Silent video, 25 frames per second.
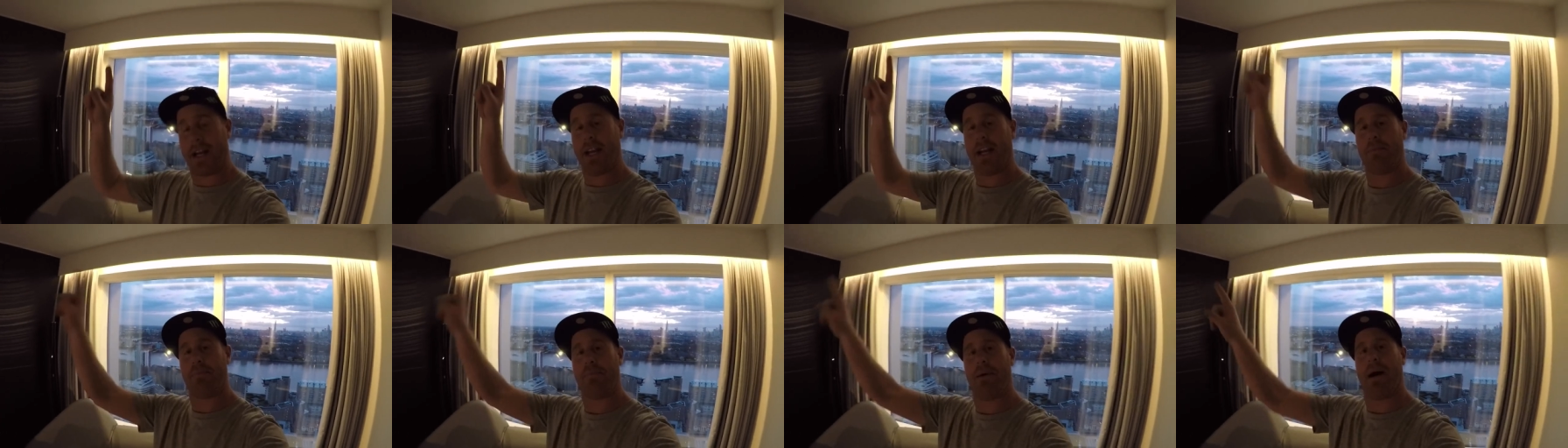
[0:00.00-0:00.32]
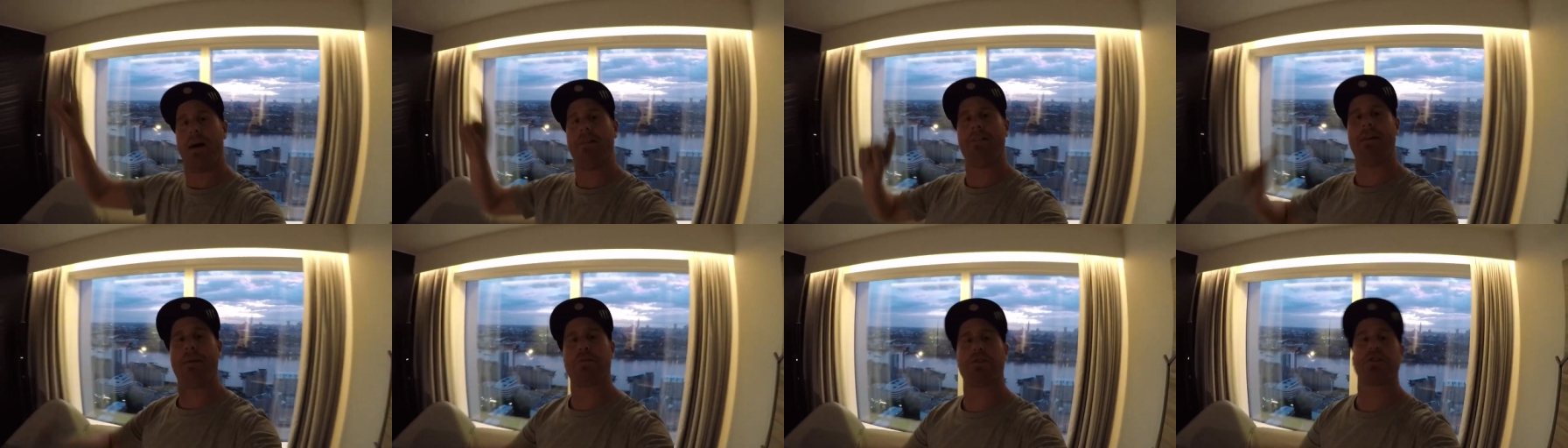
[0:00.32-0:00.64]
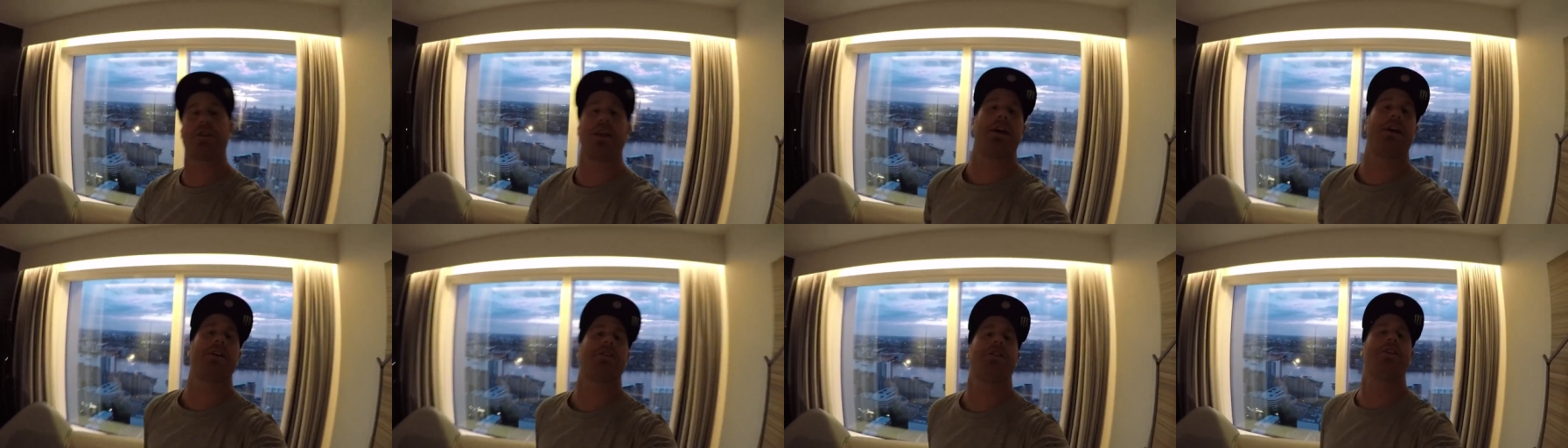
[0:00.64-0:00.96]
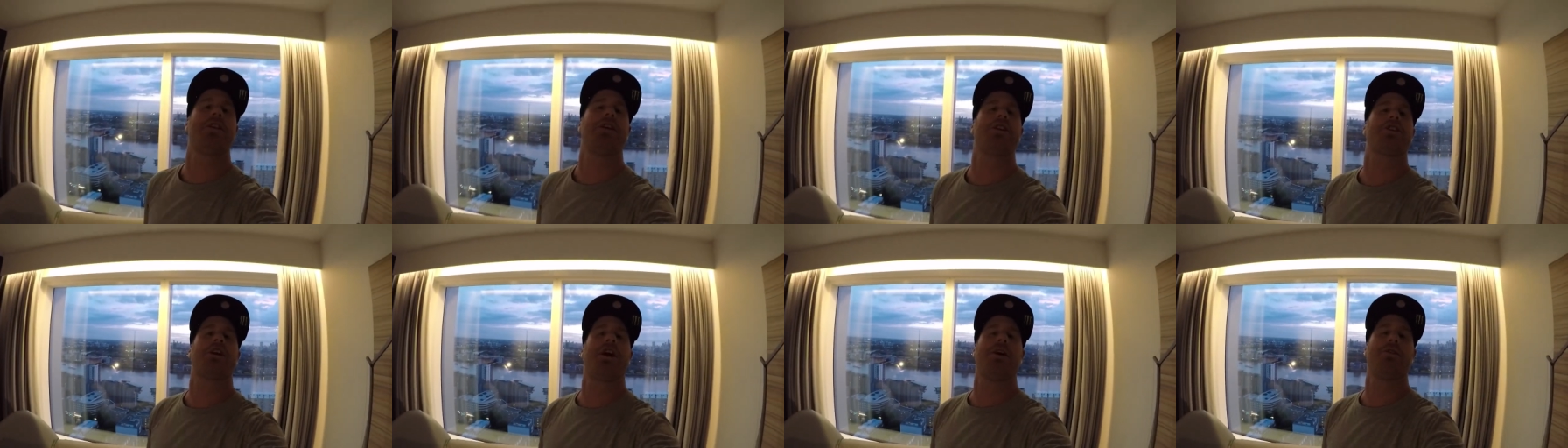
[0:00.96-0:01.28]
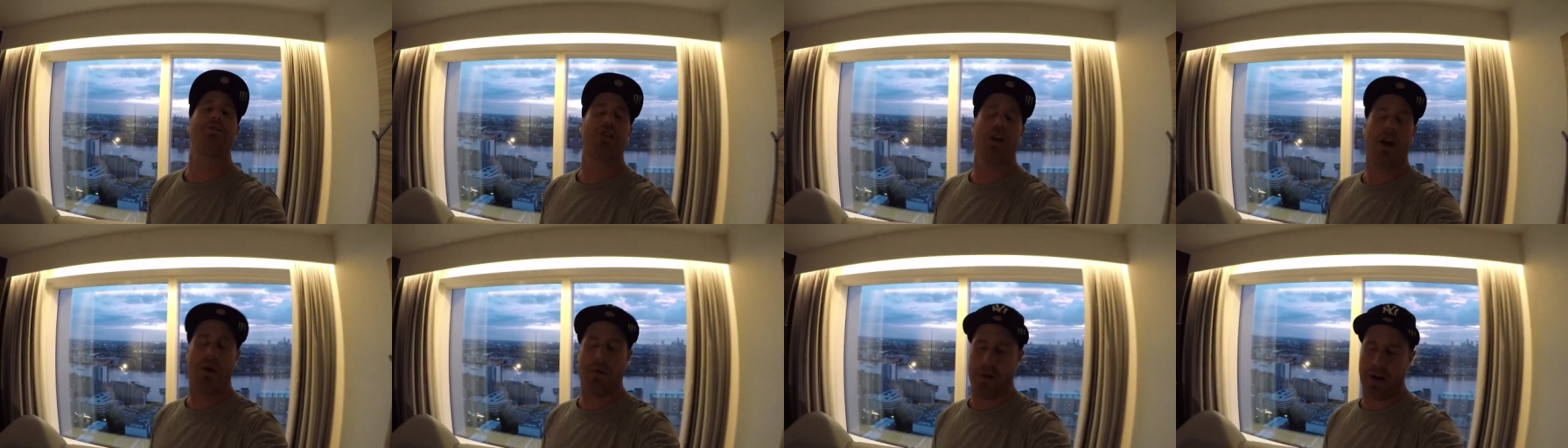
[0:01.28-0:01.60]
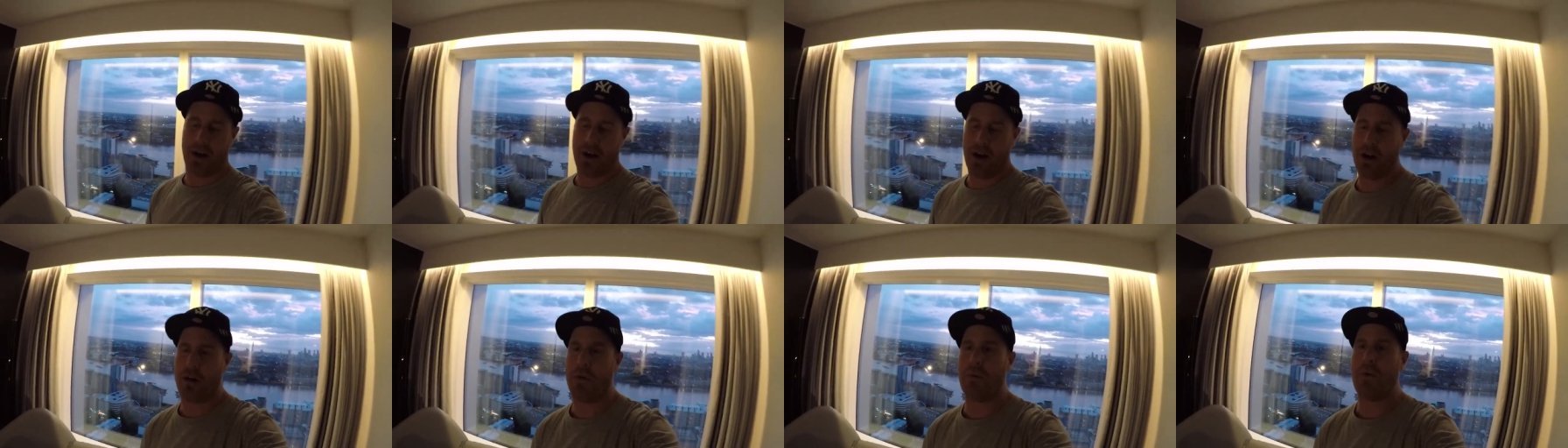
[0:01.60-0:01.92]
hit the bar upstairs in this hotel in
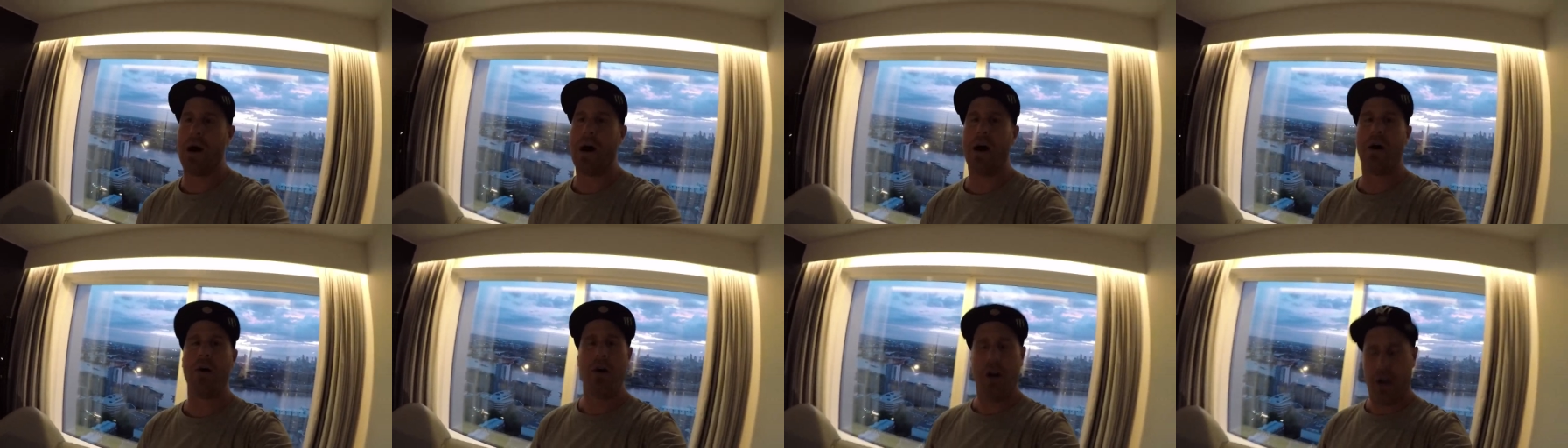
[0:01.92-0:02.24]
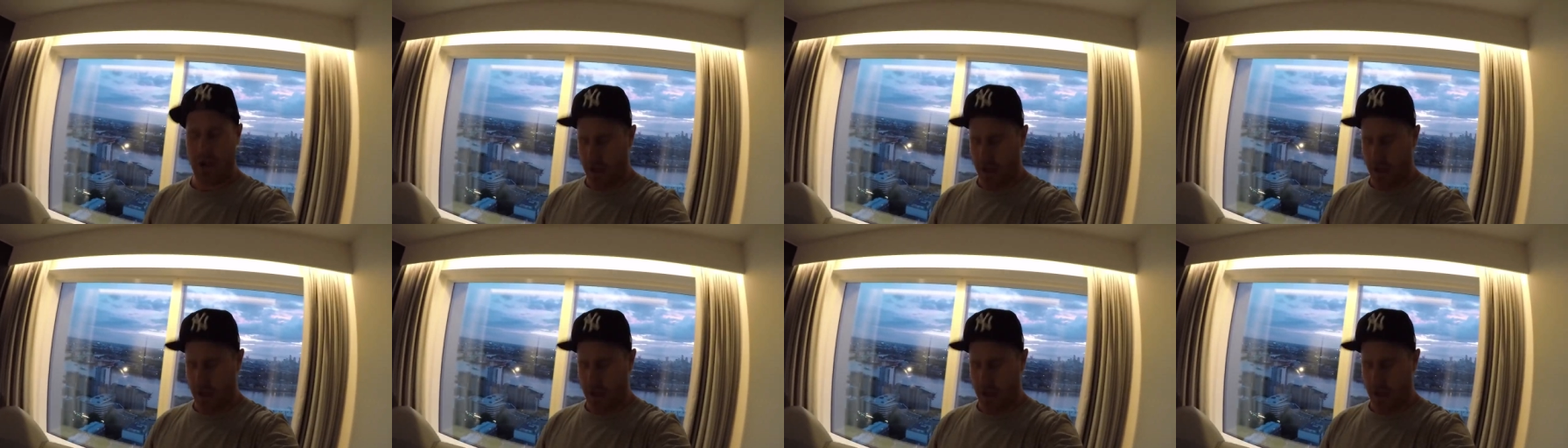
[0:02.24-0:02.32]
a little while.